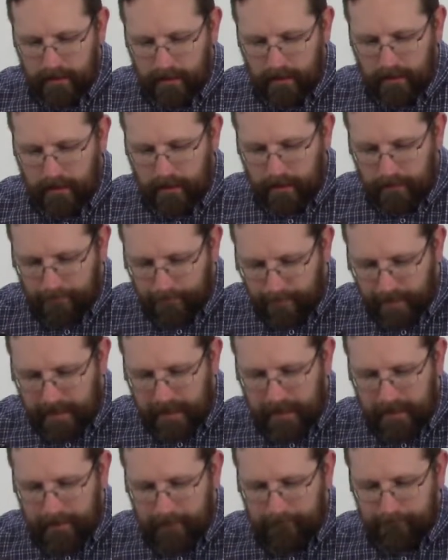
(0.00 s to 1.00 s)
uh,
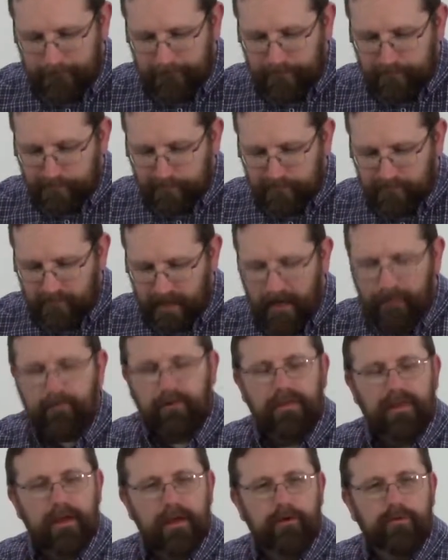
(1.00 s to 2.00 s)
being.
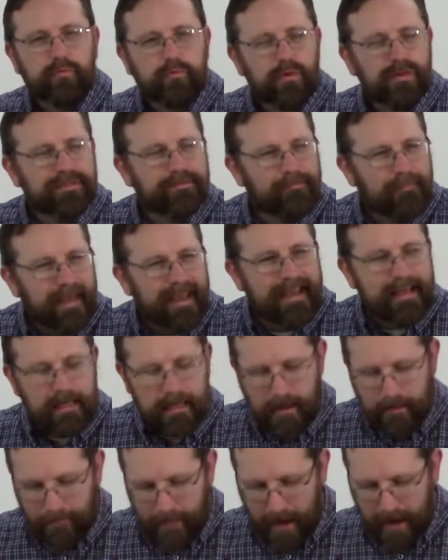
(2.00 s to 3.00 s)
Everything else was
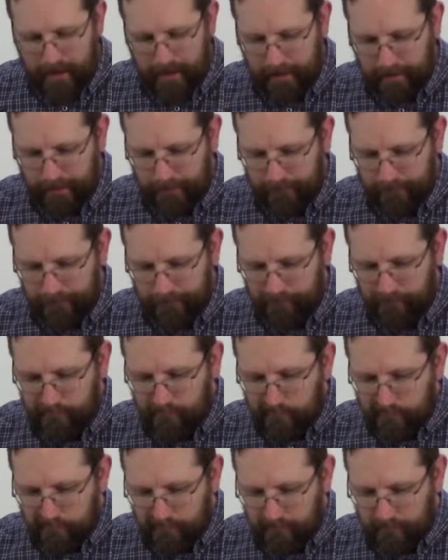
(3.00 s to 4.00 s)
made by him.
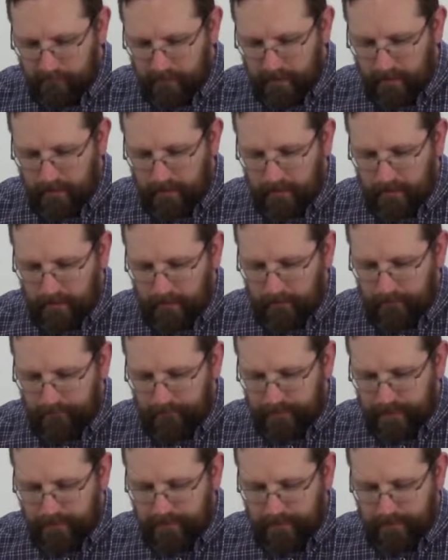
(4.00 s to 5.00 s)

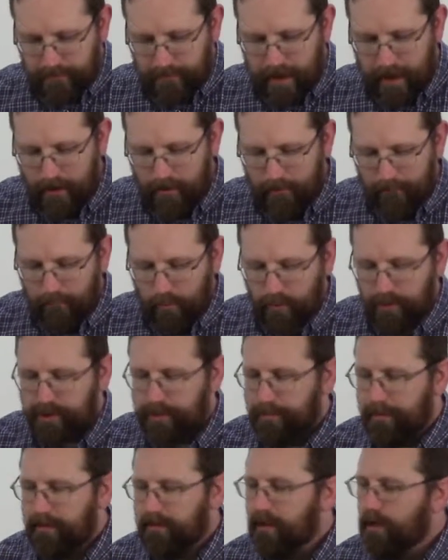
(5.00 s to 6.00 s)
This is a matter of
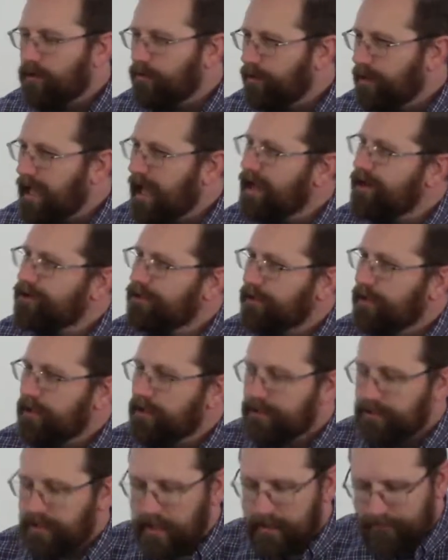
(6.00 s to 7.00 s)
worshiping the creation
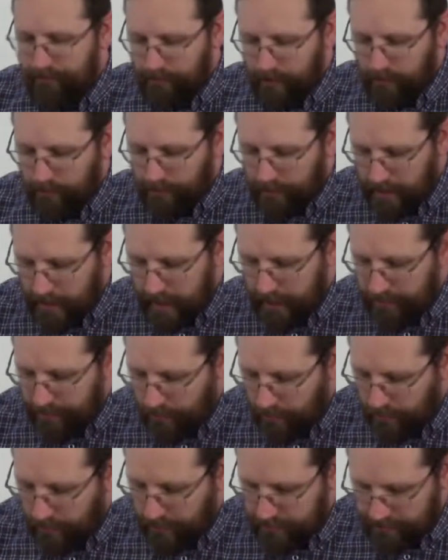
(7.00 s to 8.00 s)
instead of the
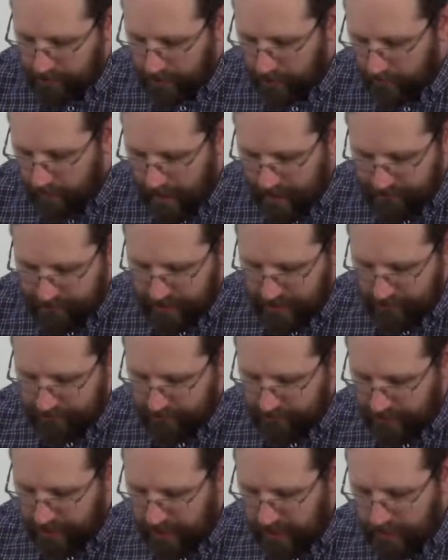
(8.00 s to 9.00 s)
creator. In Jeremiah
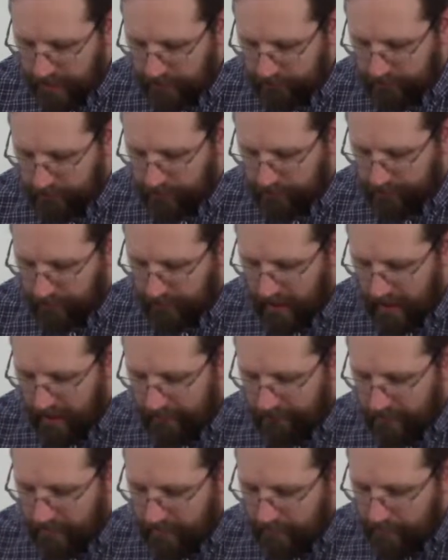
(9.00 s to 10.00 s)
chapter 10 and verse
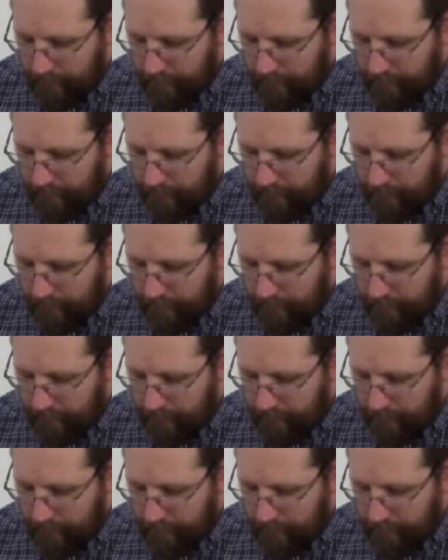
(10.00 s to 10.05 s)
5,